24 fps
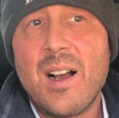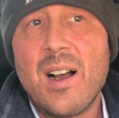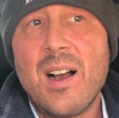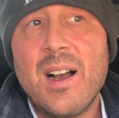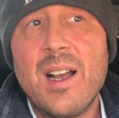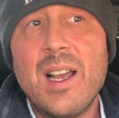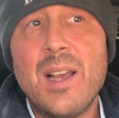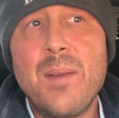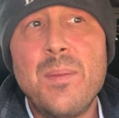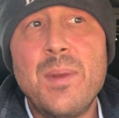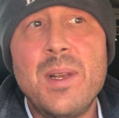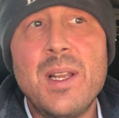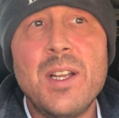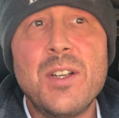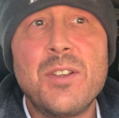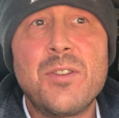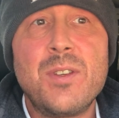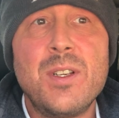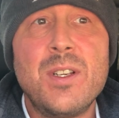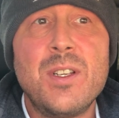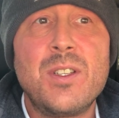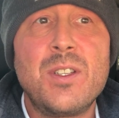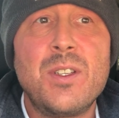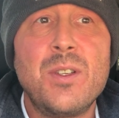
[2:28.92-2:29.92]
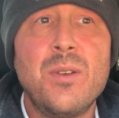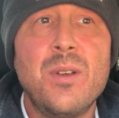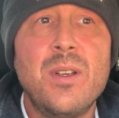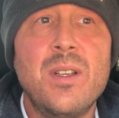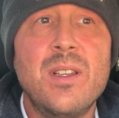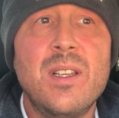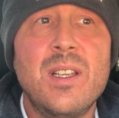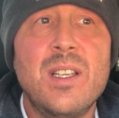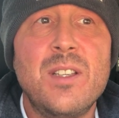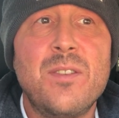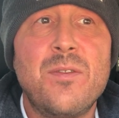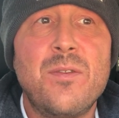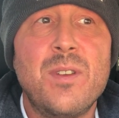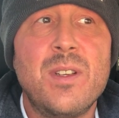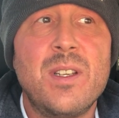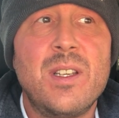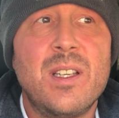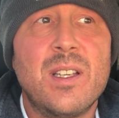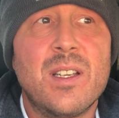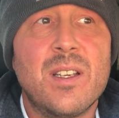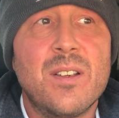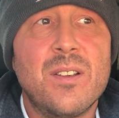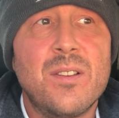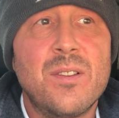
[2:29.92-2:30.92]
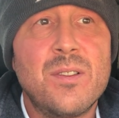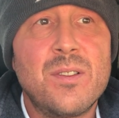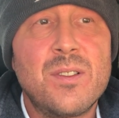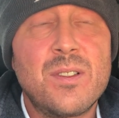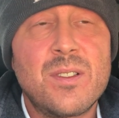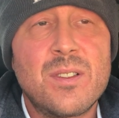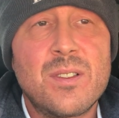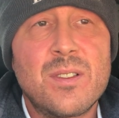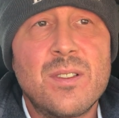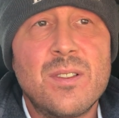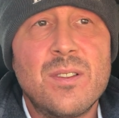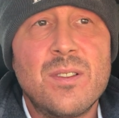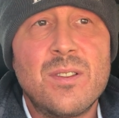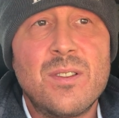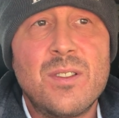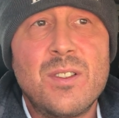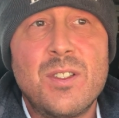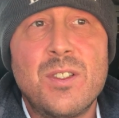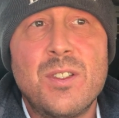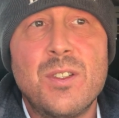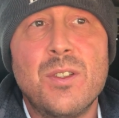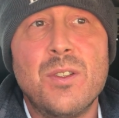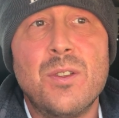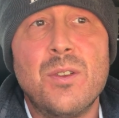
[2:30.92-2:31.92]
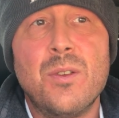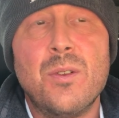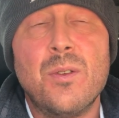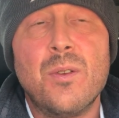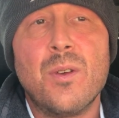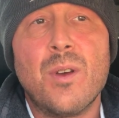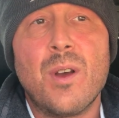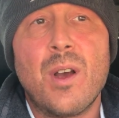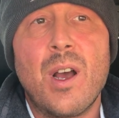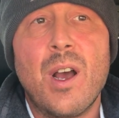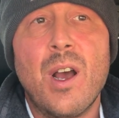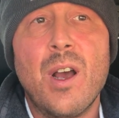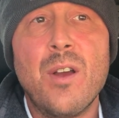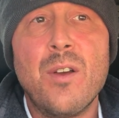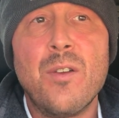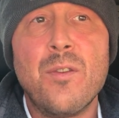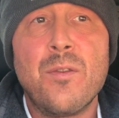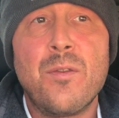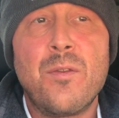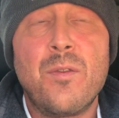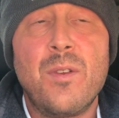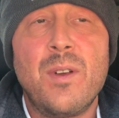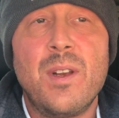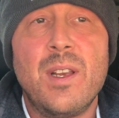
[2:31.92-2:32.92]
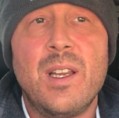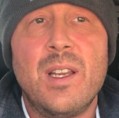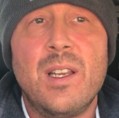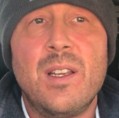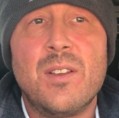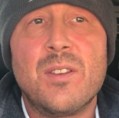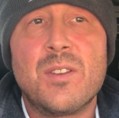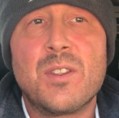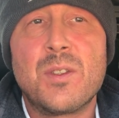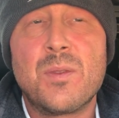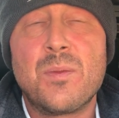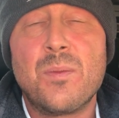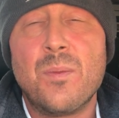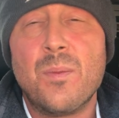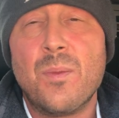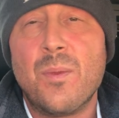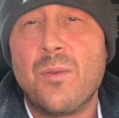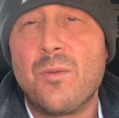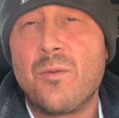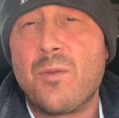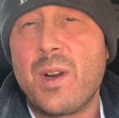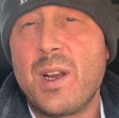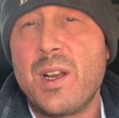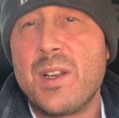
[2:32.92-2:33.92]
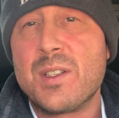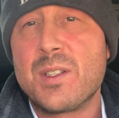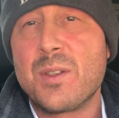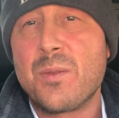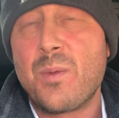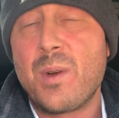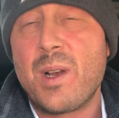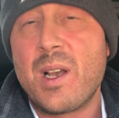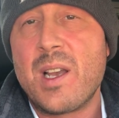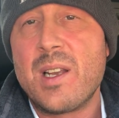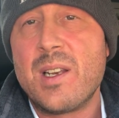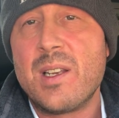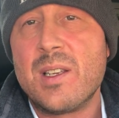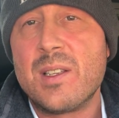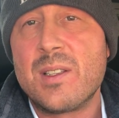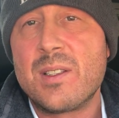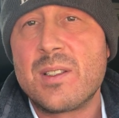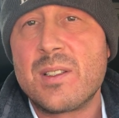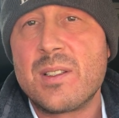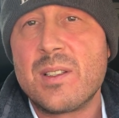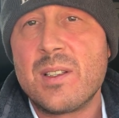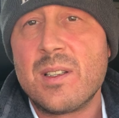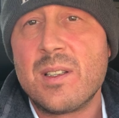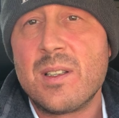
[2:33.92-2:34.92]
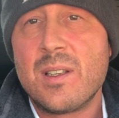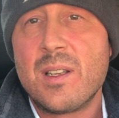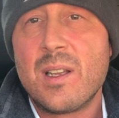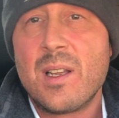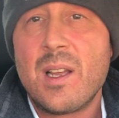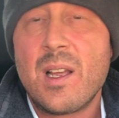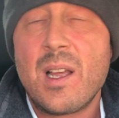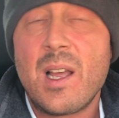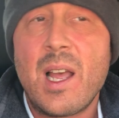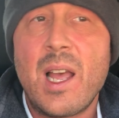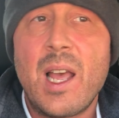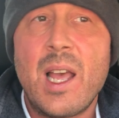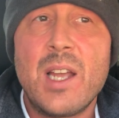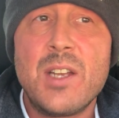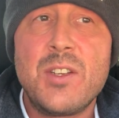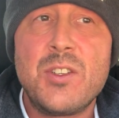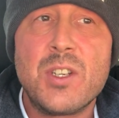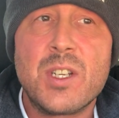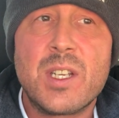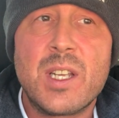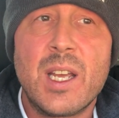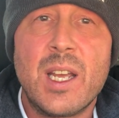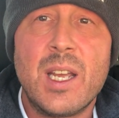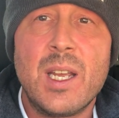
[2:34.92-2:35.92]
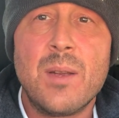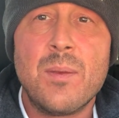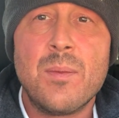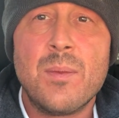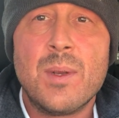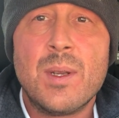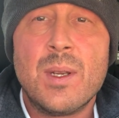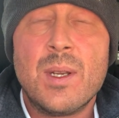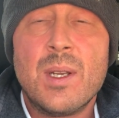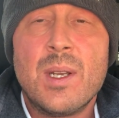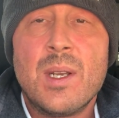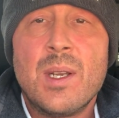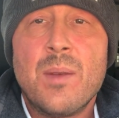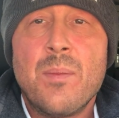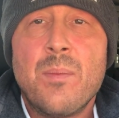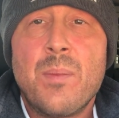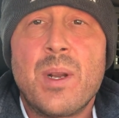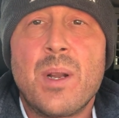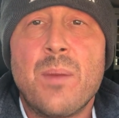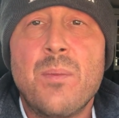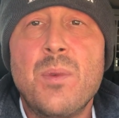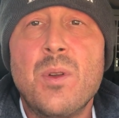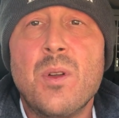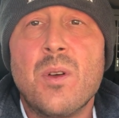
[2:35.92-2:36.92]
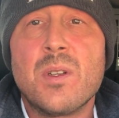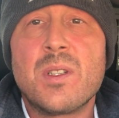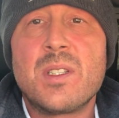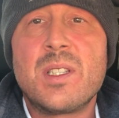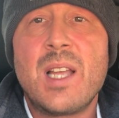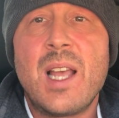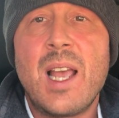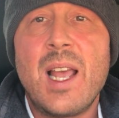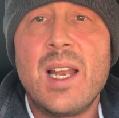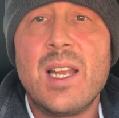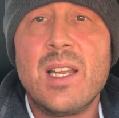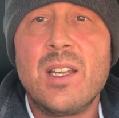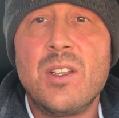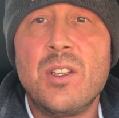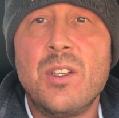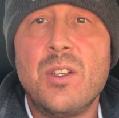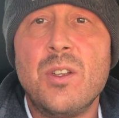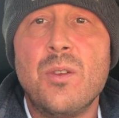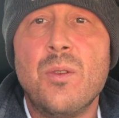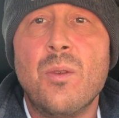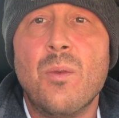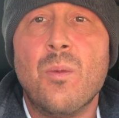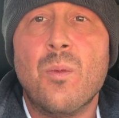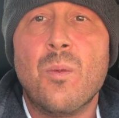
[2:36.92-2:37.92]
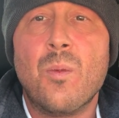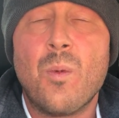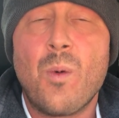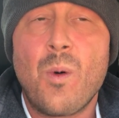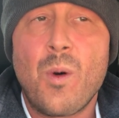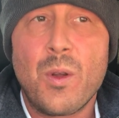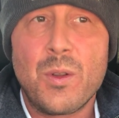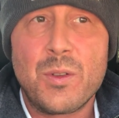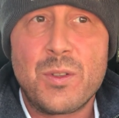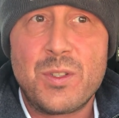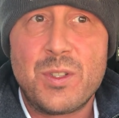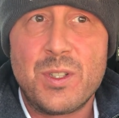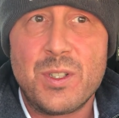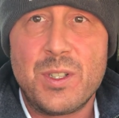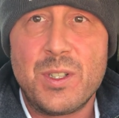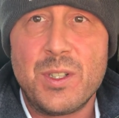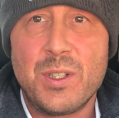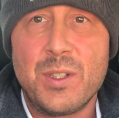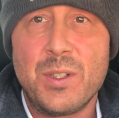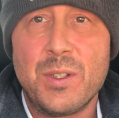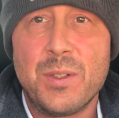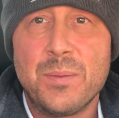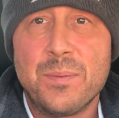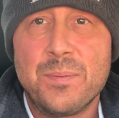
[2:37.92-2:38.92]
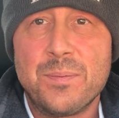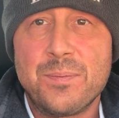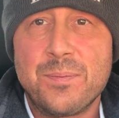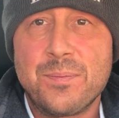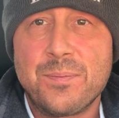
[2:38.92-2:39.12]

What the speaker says: I am literally doing these videos to hopefully raise awareness, educate, but I'm not telling you what to do.